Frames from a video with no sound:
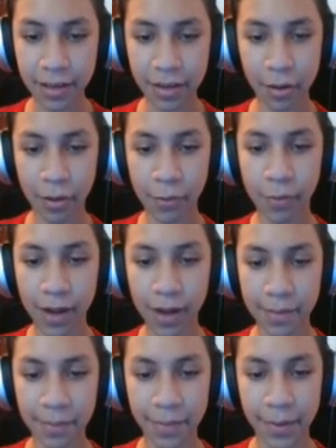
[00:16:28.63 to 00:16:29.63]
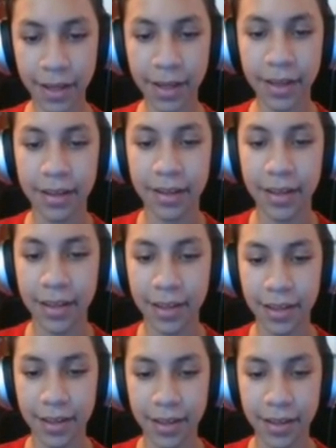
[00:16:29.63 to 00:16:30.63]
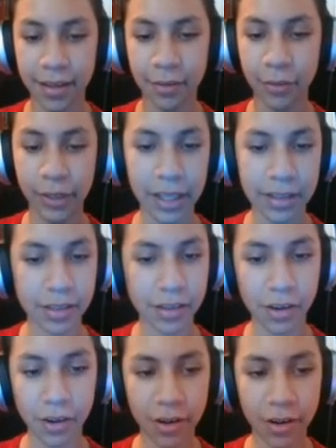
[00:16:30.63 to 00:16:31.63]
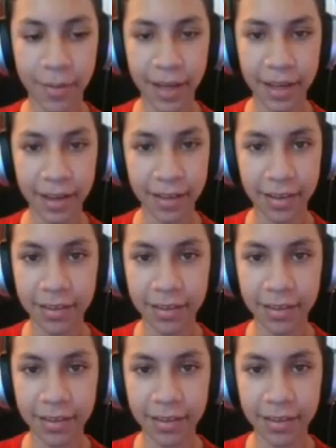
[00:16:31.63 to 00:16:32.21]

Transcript: or what, but we lost hard, man.